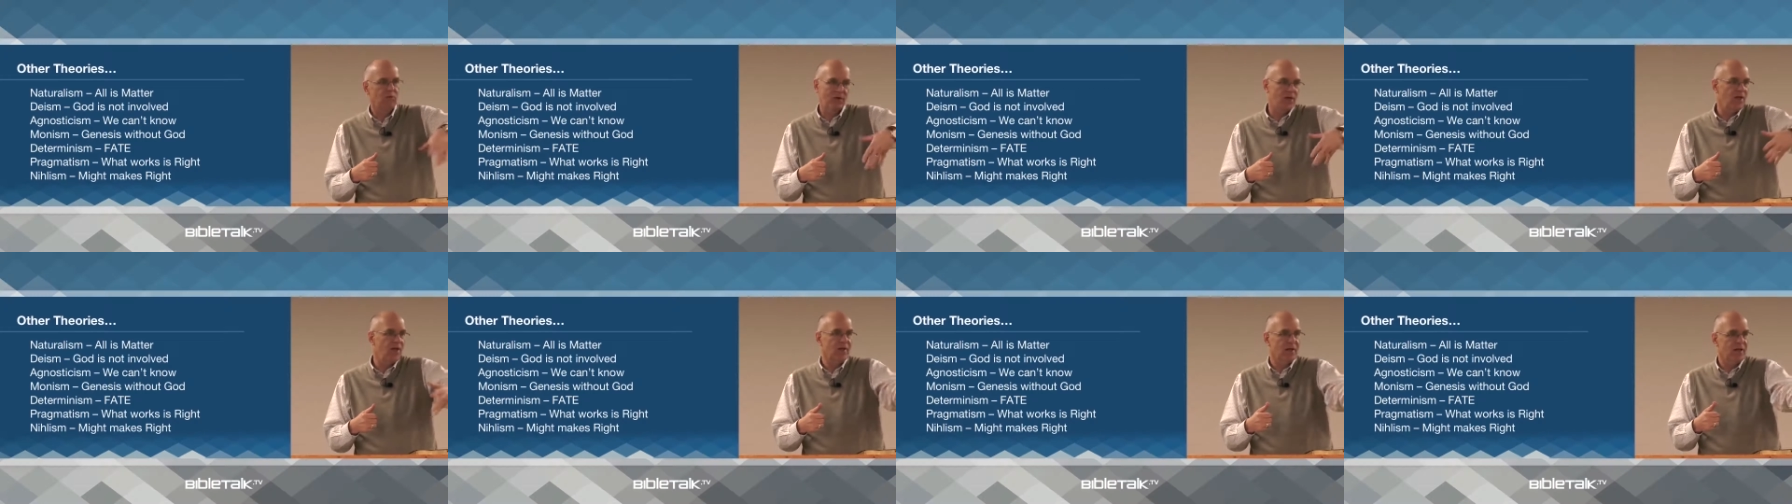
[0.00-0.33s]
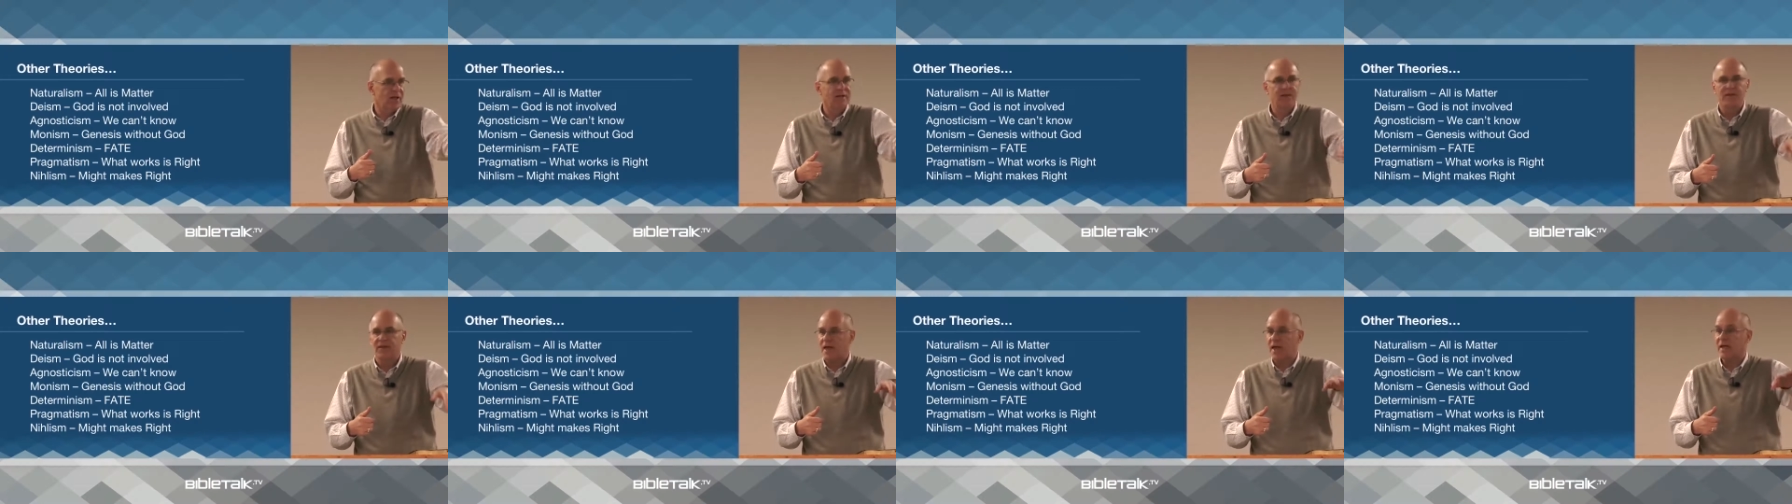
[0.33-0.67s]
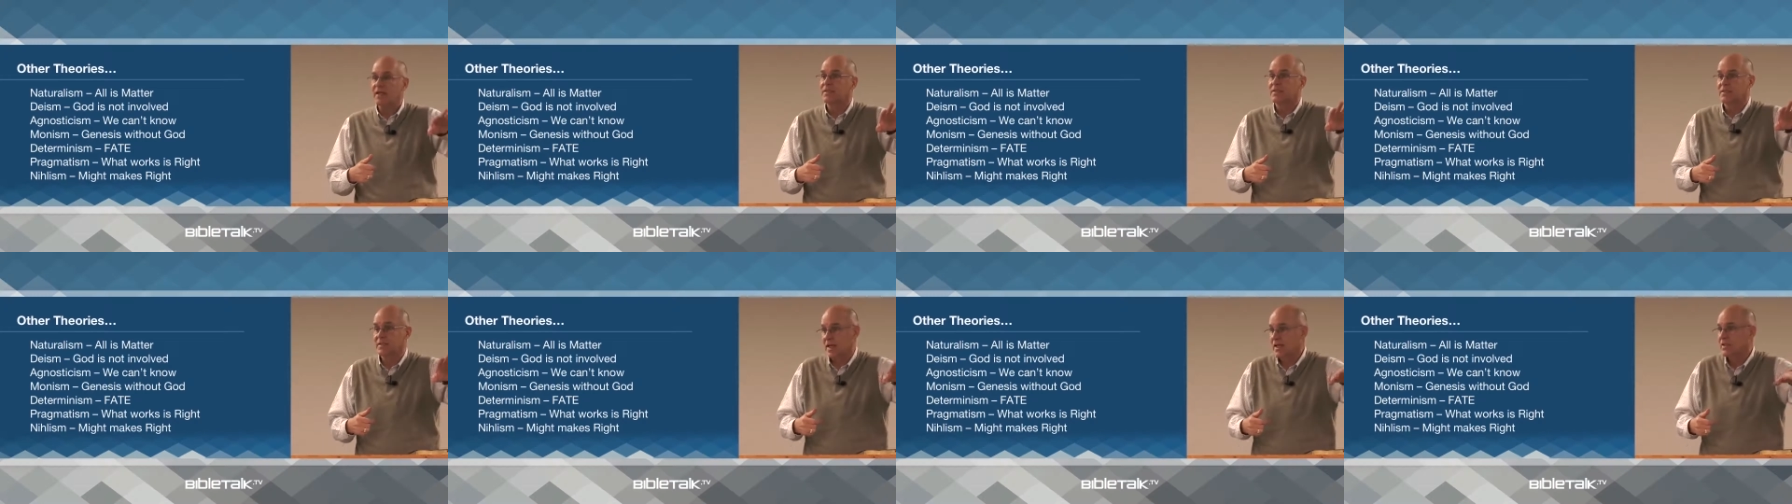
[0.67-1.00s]
then
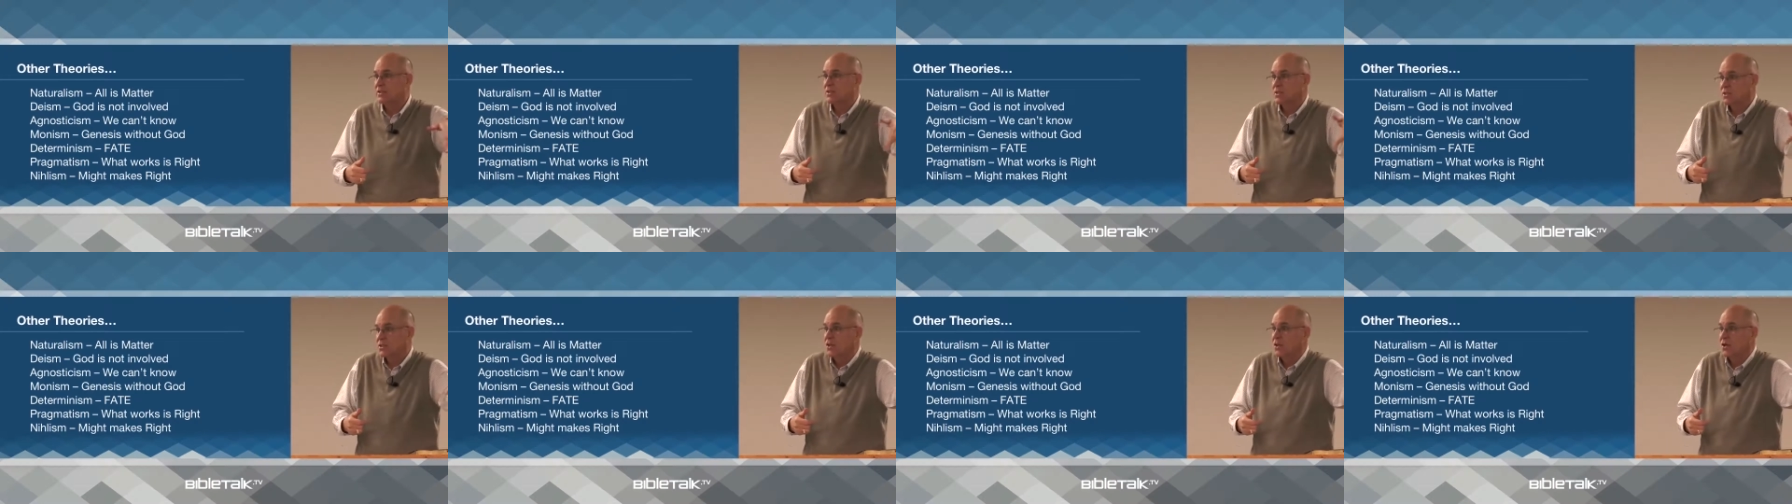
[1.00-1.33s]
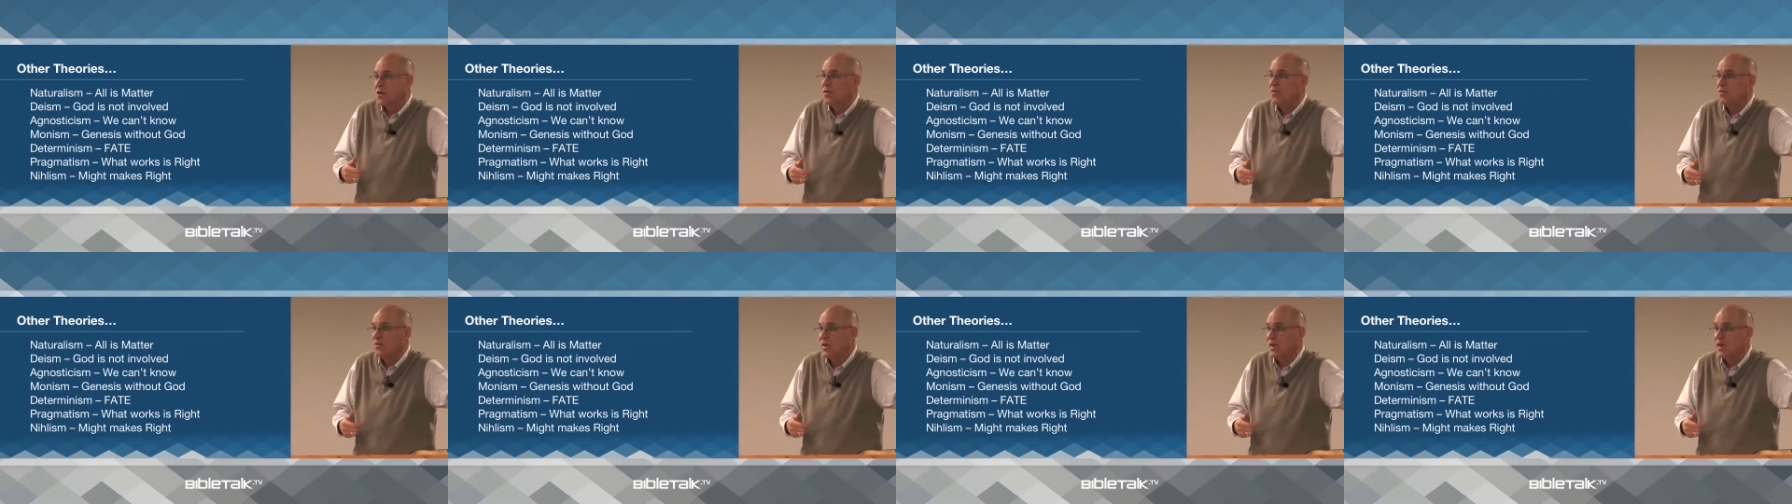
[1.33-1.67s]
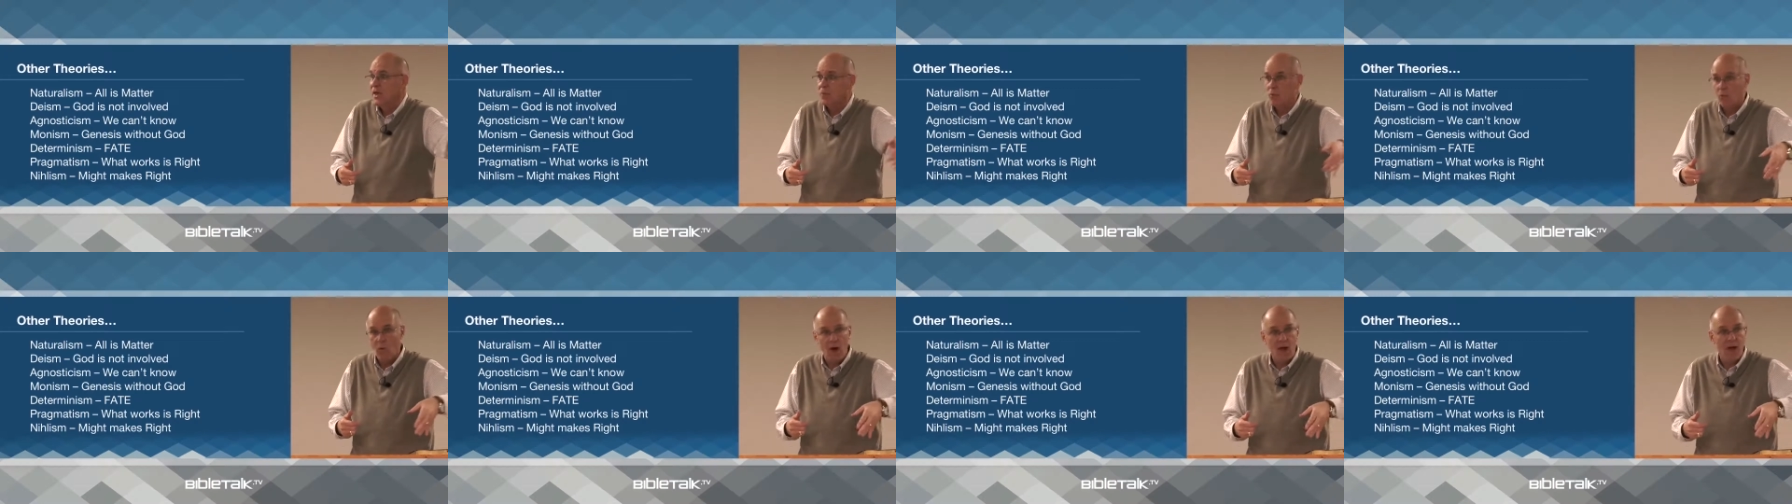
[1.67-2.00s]
that's the good
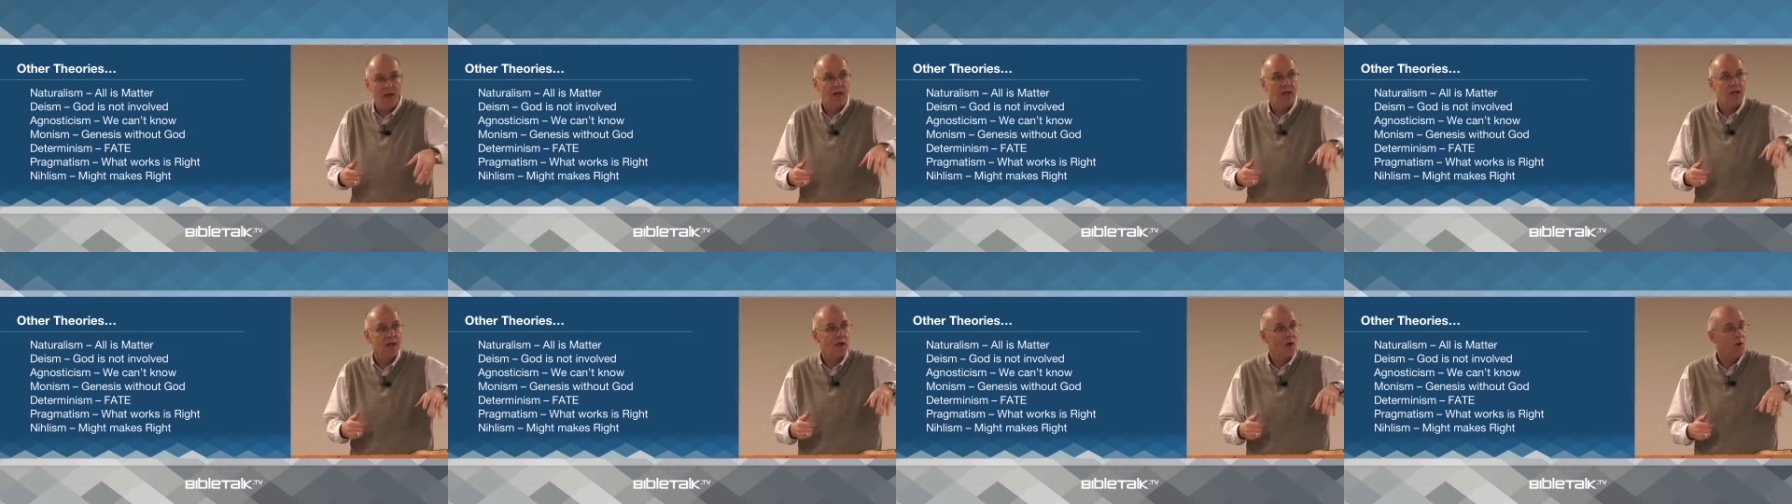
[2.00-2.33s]
thing. Why?